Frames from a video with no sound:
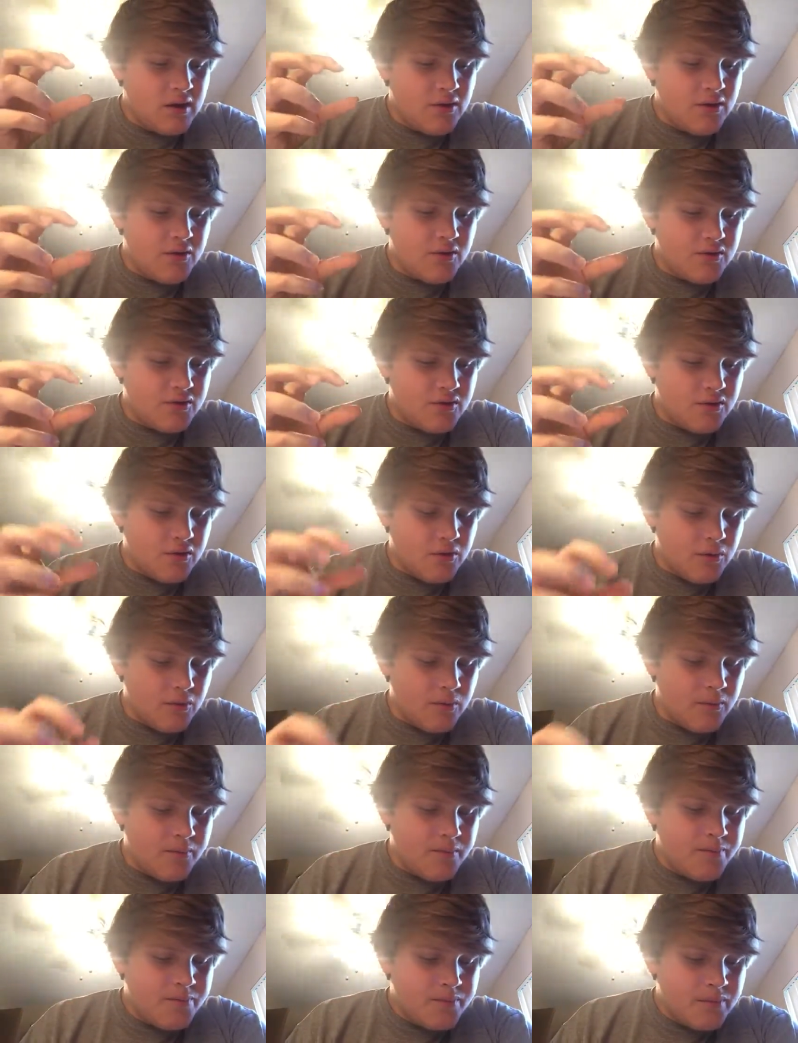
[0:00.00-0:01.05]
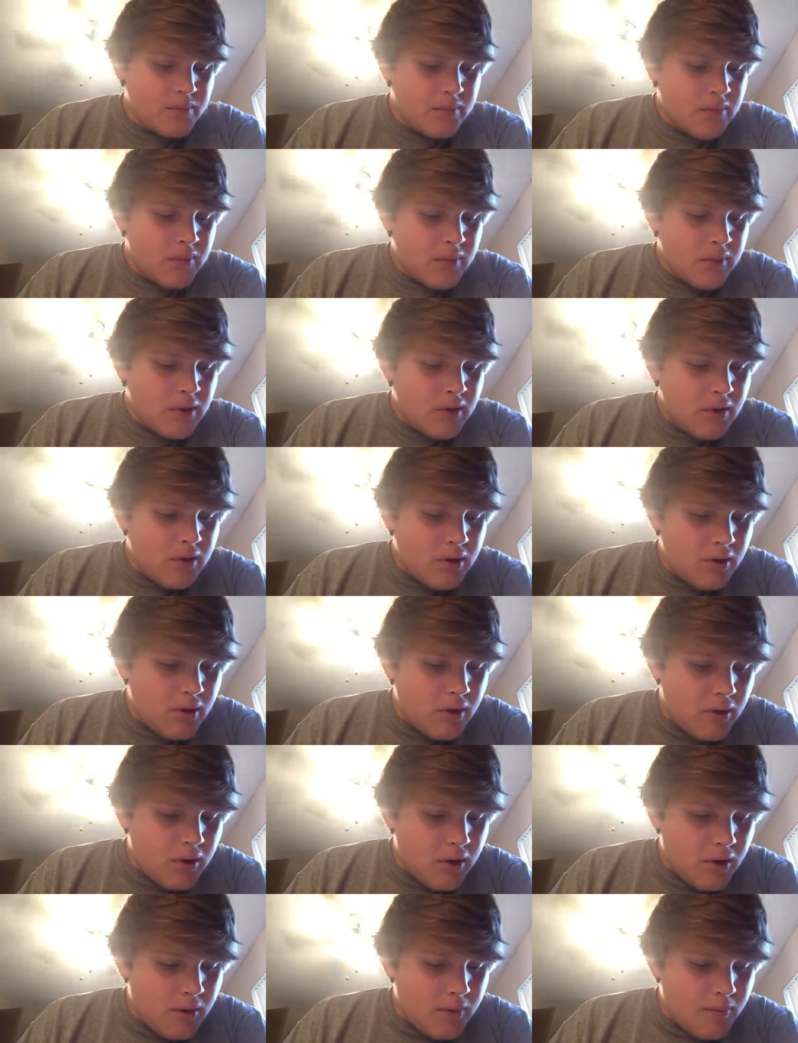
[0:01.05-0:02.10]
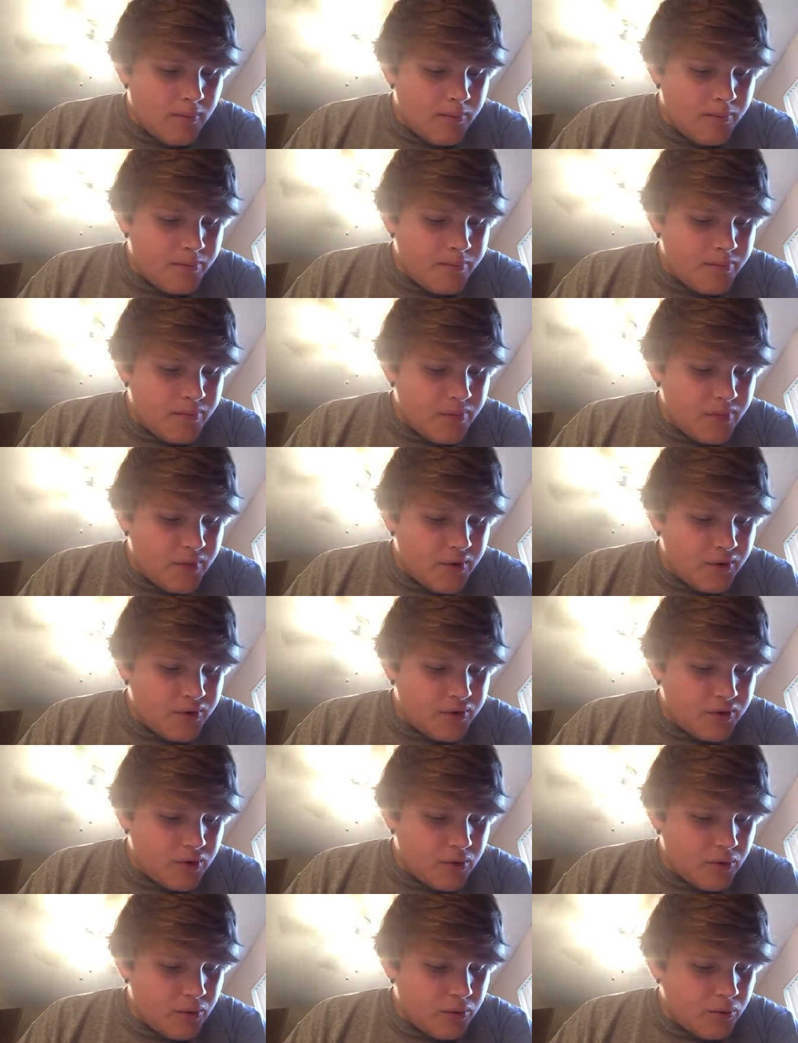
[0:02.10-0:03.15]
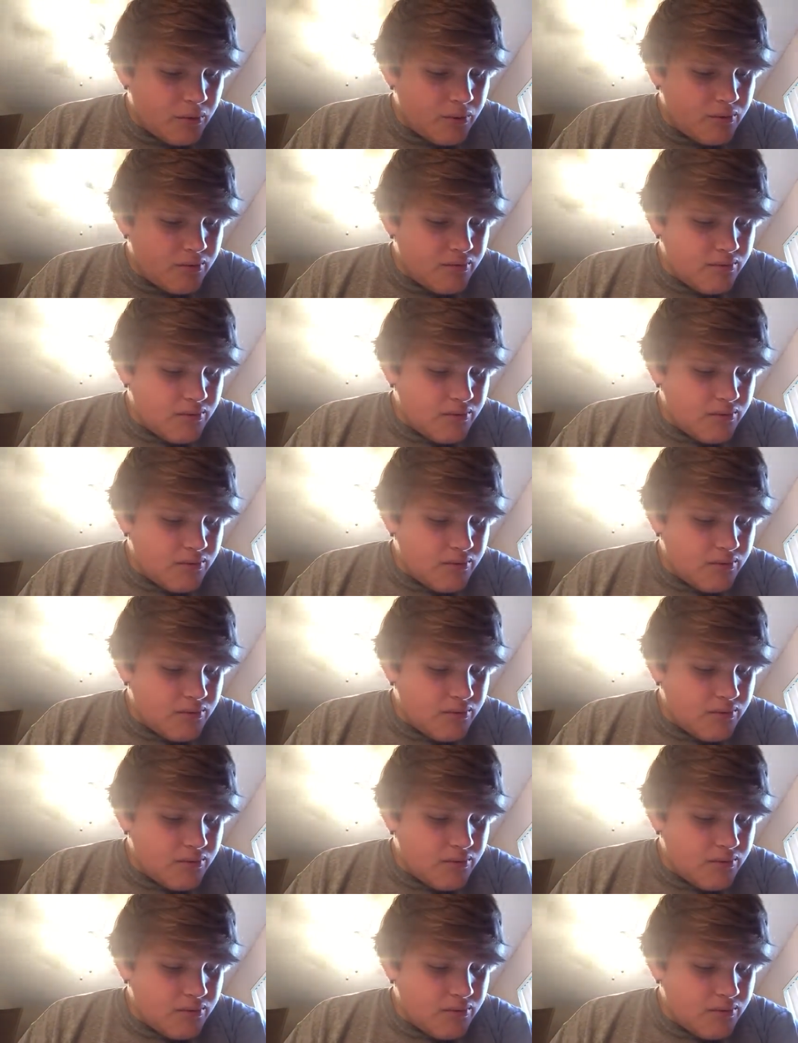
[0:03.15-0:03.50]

There's no um, there's no